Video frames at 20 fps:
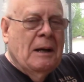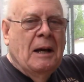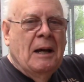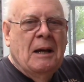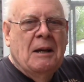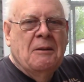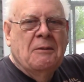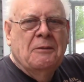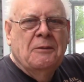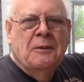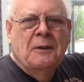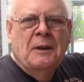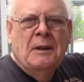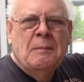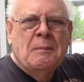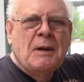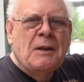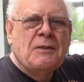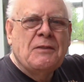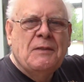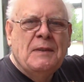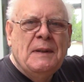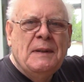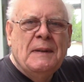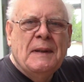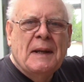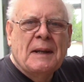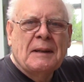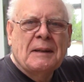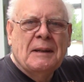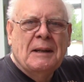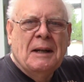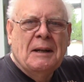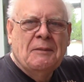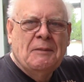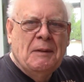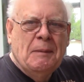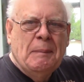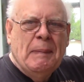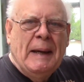I really must need that
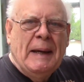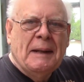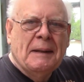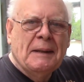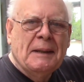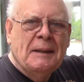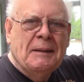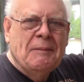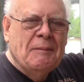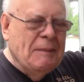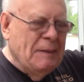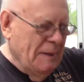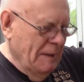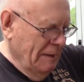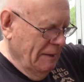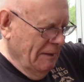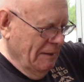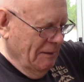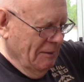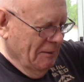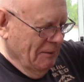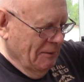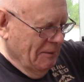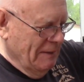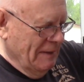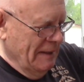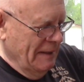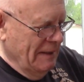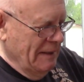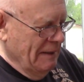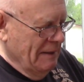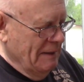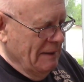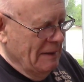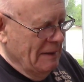coffee badly. Okay.